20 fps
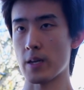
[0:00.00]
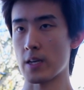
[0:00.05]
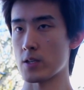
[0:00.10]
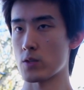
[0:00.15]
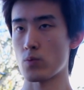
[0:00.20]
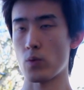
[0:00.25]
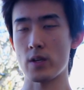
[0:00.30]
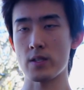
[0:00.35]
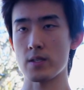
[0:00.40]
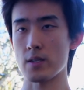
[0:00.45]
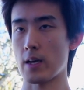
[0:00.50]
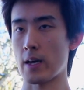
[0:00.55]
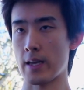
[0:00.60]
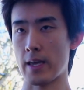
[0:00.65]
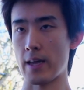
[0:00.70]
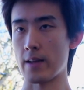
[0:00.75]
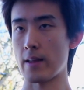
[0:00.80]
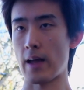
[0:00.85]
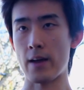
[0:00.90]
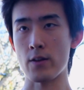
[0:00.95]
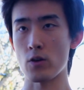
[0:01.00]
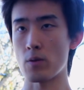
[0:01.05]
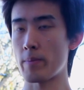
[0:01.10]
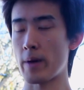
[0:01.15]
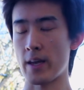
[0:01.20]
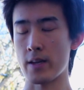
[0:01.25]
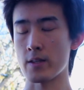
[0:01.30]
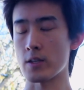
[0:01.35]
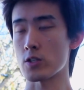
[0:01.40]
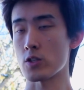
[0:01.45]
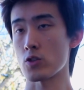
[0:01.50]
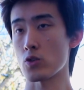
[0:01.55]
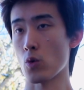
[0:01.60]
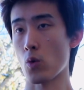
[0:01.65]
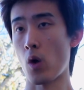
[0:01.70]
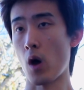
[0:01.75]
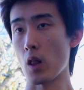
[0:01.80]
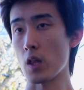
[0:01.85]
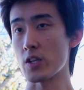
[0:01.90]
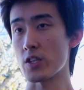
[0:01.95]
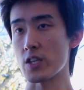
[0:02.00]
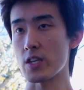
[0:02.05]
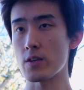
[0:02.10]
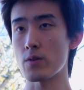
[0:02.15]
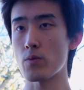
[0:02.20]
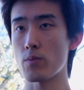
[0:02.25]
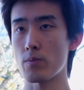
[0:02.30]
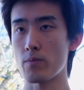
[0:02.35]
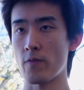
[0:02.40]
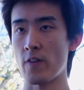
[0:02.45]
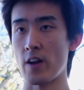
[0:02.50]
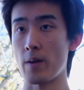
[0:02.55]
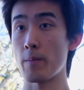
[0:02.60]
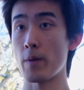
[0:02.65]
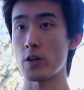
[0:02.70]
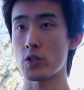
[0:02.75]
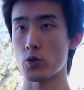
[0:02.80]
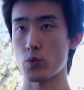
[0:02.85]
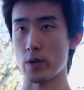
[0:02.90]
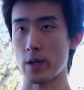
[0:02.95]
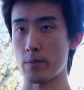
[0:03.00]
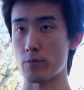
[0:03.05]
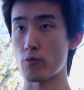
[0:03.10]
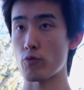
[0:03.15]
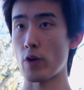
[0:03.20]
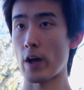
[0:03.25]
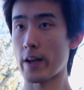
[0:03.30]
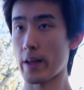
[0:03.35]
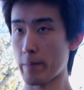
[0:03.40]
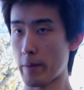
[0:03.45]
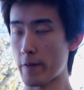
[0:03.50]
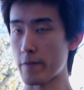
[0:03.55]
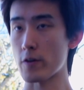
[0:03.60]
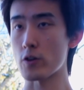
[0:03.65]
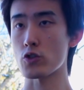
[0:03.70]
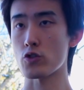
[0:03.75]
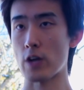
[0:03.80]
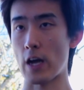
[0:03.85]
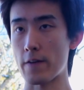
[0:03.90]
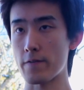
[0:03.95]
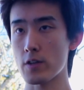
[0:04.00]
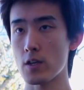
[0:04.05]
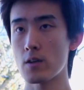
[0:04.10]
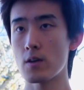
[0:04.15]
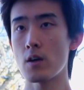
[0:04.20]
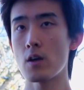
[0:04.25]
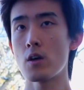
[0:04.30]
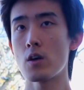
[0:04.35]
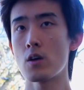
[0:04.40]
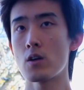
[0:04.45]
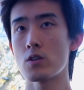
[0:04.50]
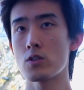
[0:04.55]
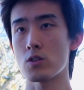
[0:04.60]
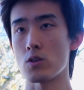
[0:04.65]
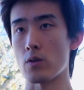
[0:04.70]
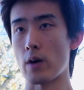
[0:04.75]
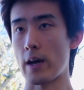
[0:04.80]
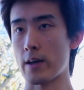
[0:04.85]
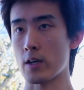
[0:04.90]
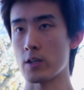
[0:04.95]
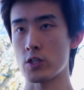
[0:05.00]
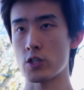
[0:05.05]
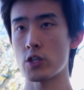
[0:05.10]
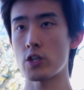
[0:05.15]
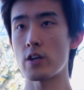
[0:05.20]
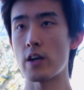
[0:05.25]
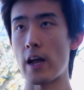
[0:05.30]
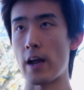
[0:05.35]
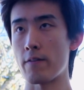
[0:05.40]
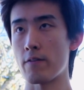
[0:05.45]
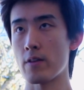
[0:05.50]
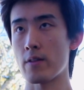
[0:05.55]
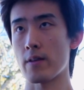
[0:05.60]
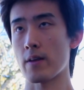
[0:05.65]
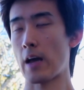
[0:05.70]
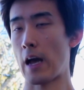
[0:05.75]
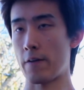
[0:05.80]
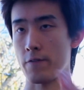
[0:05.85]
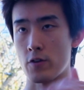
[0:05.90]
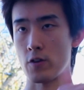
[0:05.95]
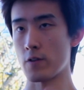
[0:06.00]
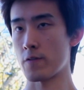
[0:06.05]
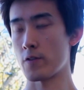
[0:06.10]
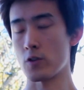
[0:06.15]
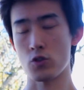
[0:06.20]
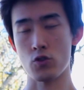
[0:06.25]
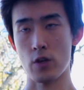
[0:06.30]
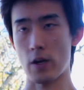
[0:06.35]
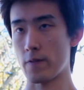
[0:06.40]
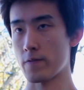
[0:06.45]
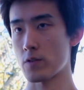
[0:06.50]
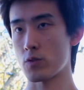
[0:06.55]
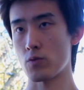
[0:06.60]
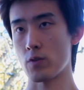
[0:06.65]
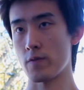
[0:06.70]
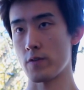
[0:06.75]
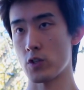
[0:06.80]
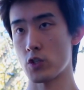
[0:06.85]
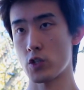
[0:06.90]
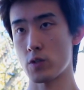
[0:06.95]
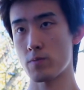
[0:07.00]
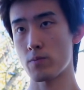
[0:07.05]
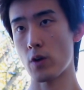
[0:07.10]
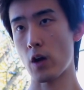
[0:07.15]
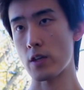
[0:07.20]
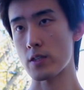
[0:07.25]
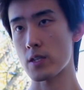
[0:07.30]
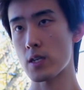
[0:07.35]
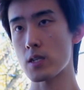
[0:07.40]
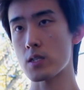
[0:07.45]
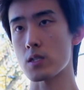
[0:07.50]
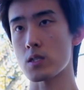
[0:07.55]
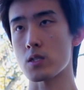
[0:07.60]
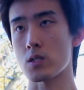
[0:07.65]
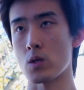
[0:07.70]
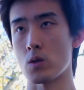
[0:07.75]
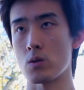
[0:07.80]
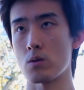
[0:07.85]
Because once again, I don't pay attention to quality very much when I'm writing my first draft. So I consider everything after the first draft revision process.